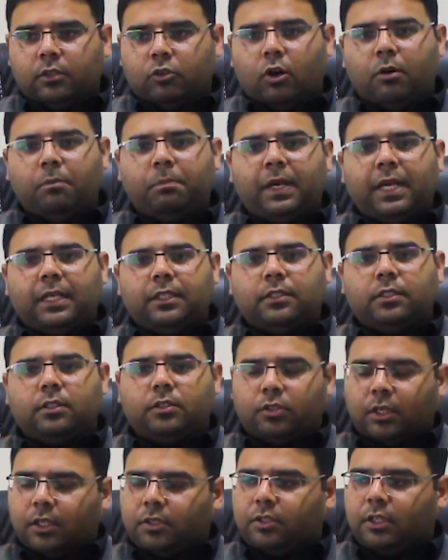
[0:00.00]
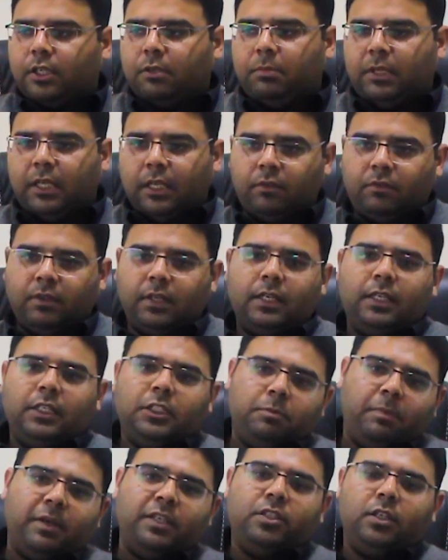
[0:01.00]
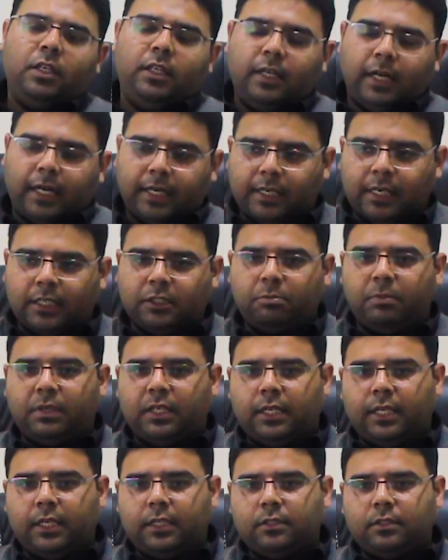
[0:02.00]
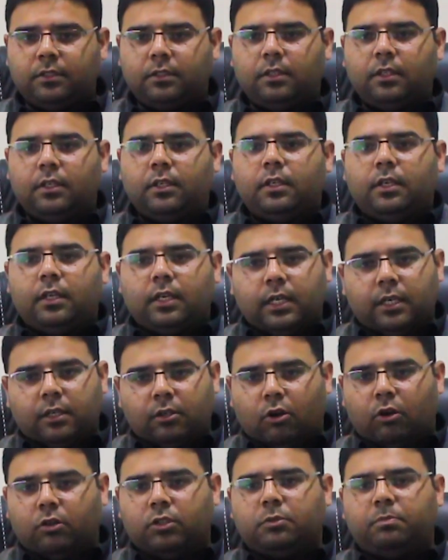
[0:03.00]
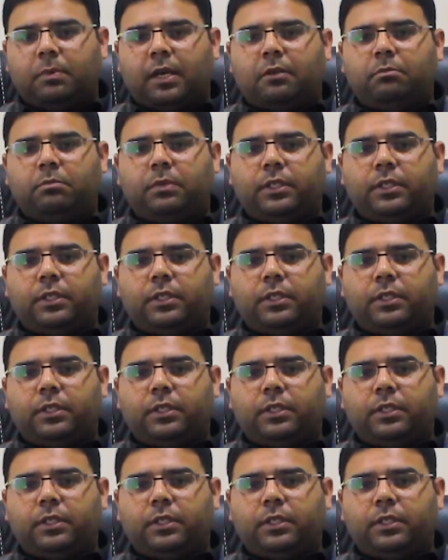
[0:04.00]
complex structural behavior, especially high-rise buildings and long-span